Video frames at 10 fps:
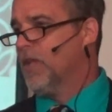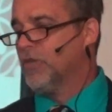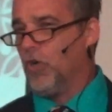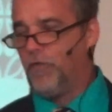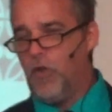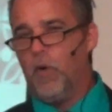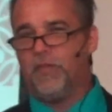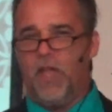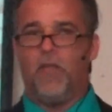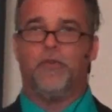So if you
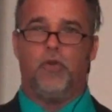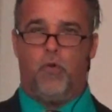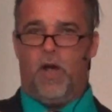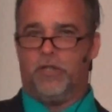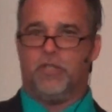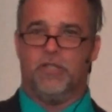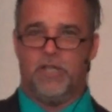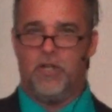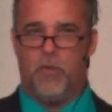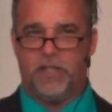want the other 2 questions
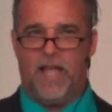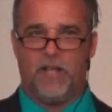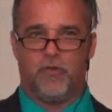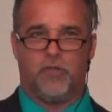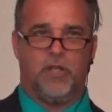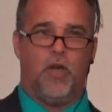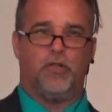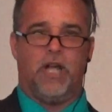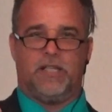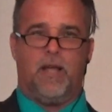and you want the answers to those,
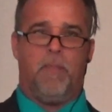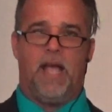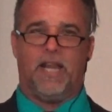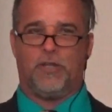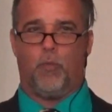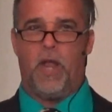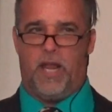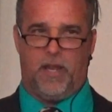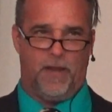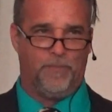you're going to have to come back next
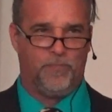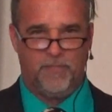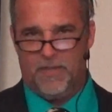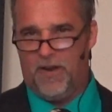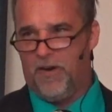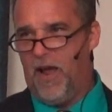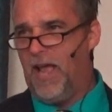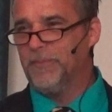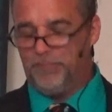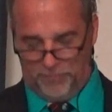week. All
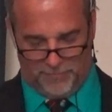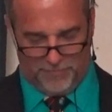right?